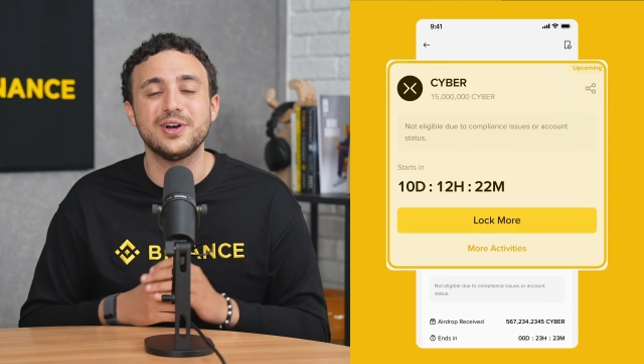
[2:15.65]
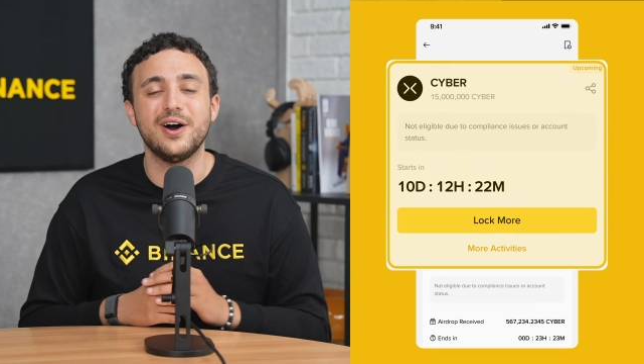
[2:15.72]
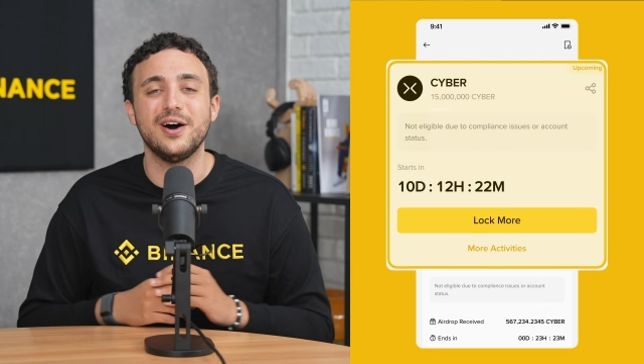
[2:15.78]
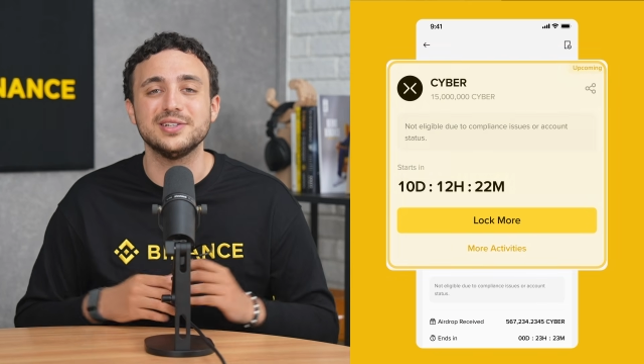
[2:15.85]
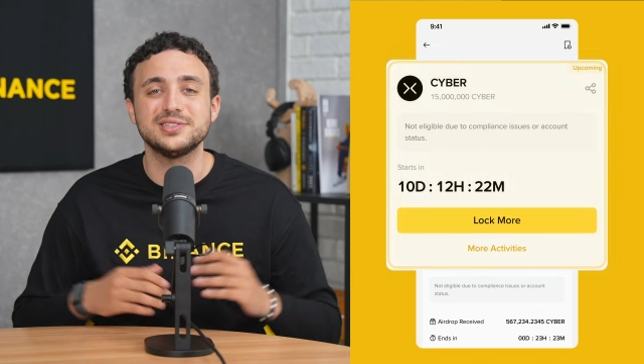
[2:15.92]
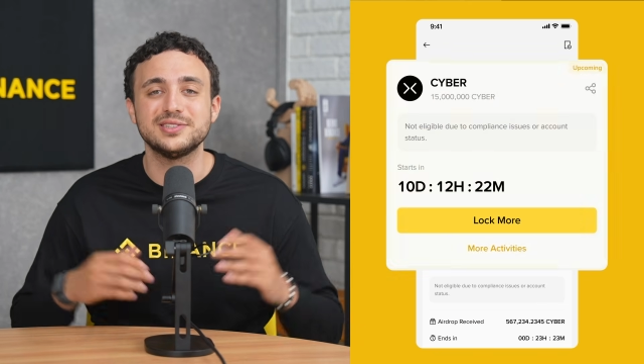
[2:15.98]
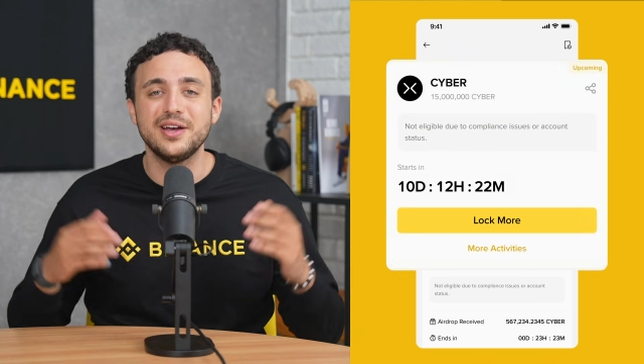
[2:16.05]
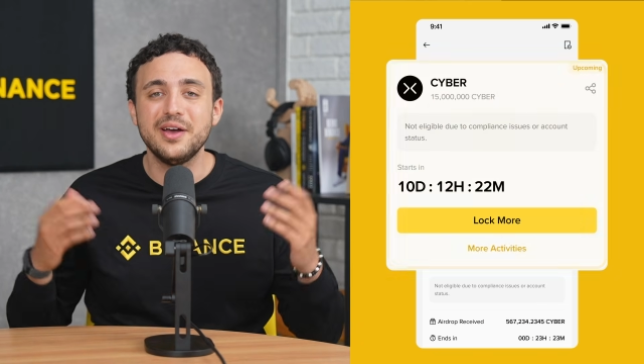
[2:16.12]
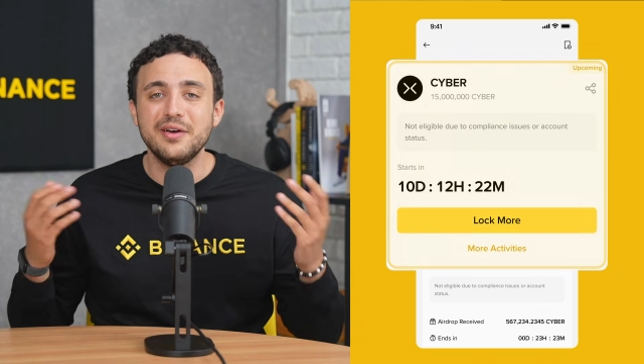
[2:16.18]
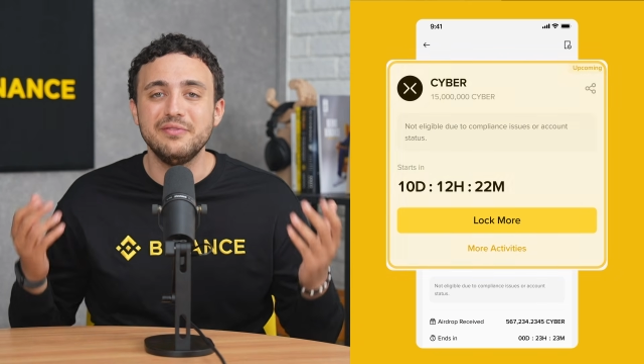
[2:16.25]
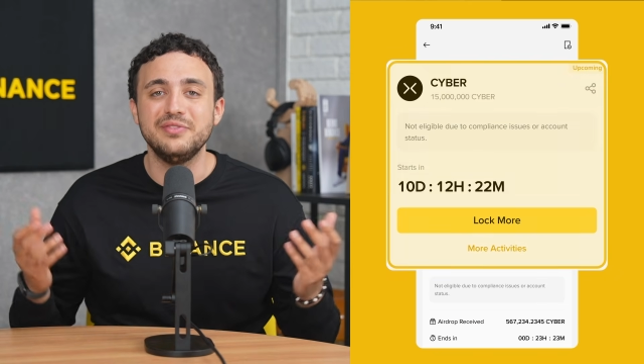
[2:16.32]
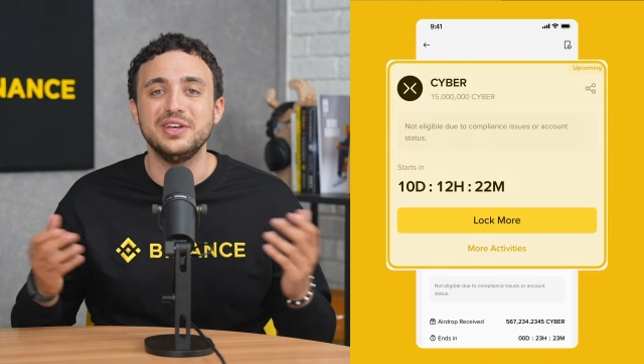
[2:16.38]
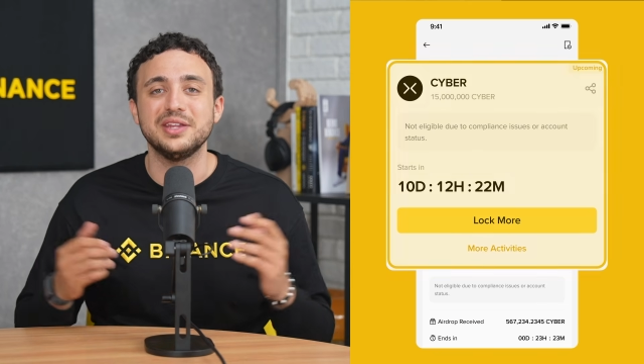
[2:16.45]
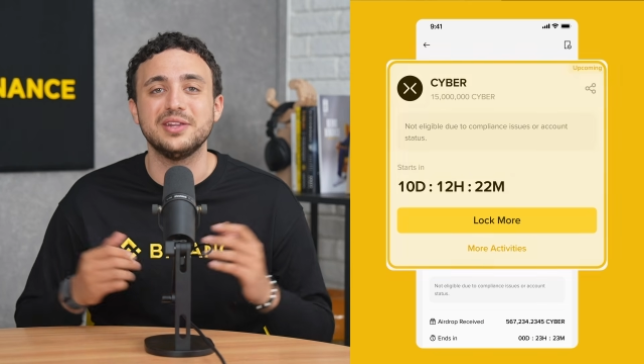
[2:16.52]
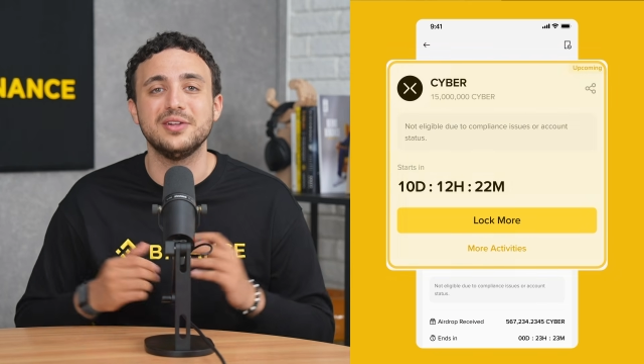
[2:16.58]
cost
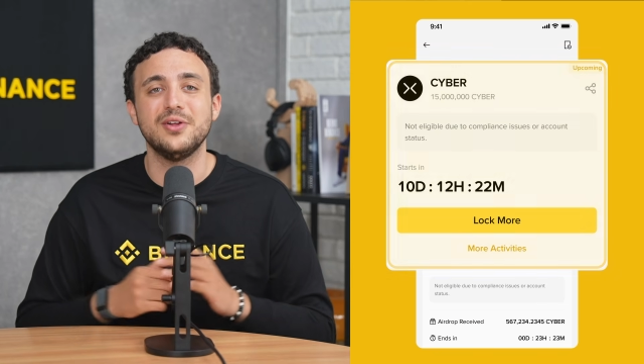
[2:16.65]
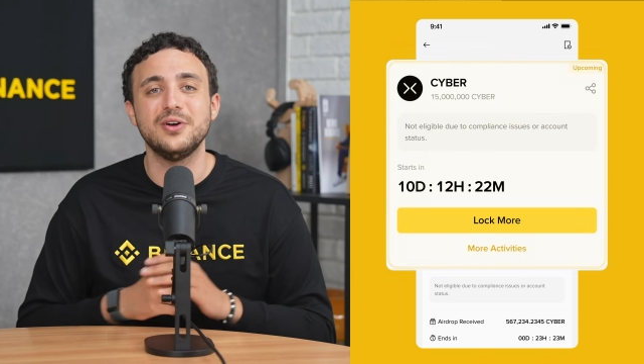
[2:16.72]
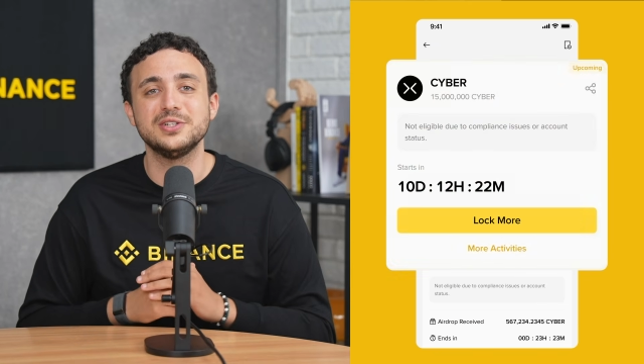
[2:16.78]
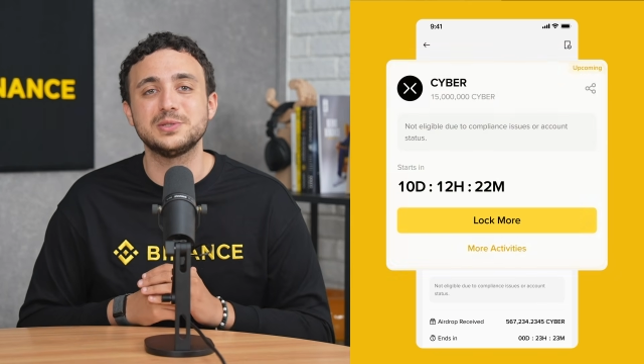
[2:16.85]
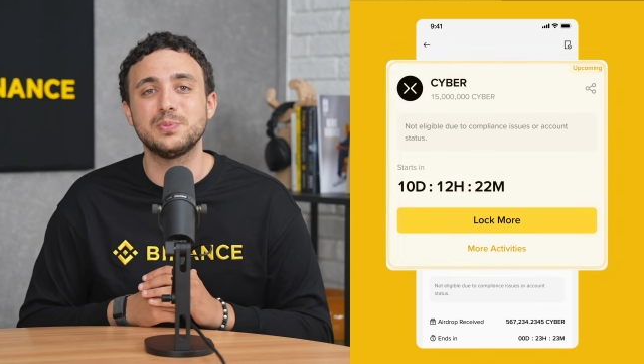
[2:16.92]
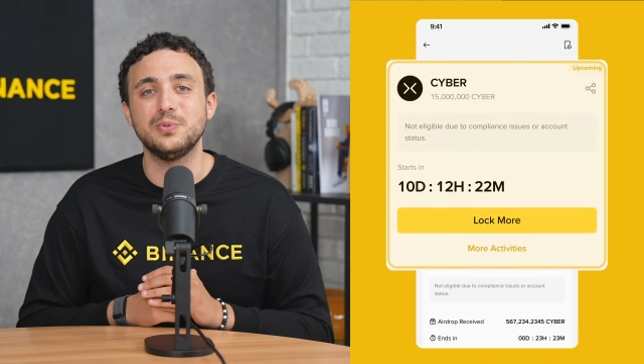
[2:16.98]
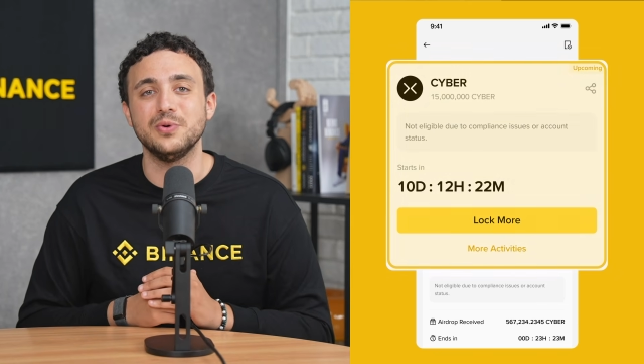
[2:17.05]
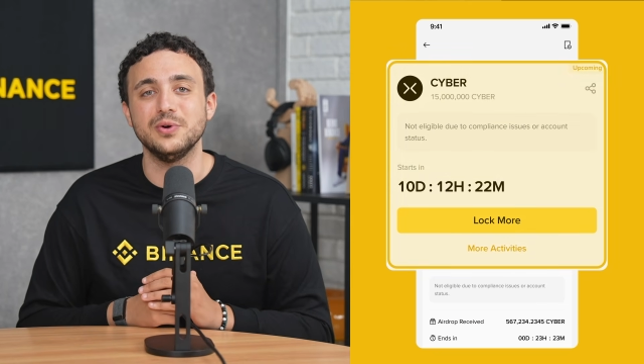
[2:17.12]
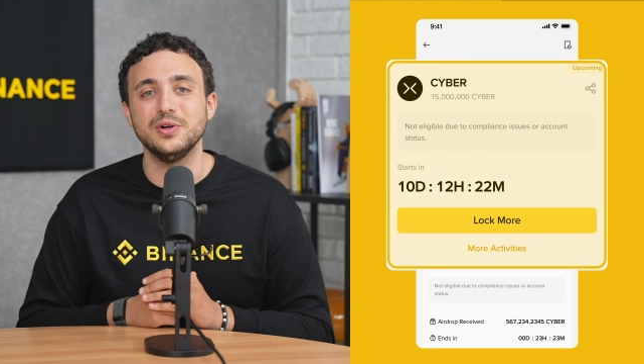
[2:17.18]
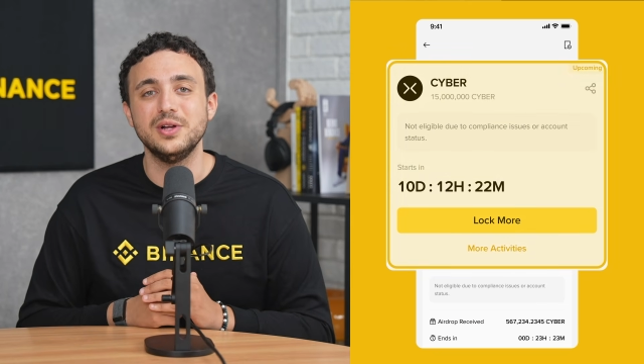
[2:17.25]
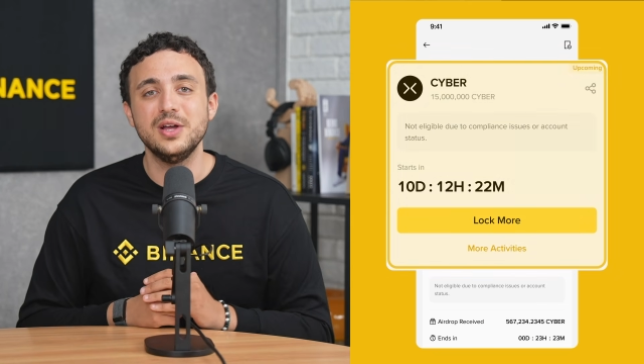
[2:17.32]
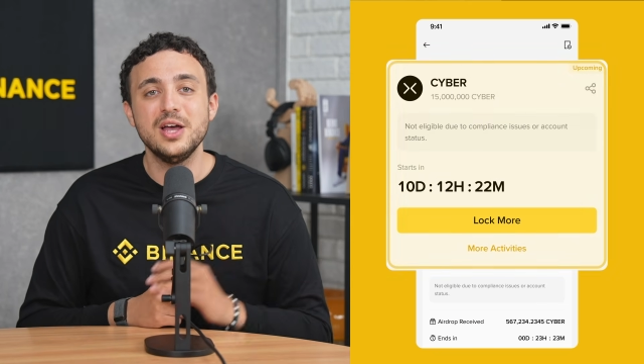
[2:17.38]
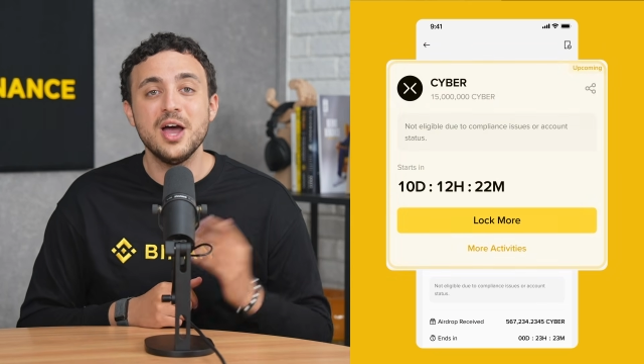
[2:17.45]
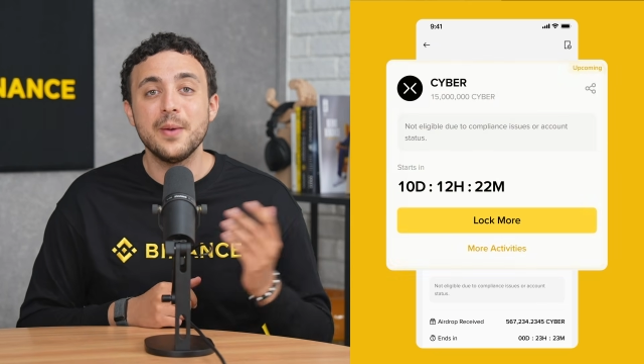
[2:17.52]
via the Launchpool.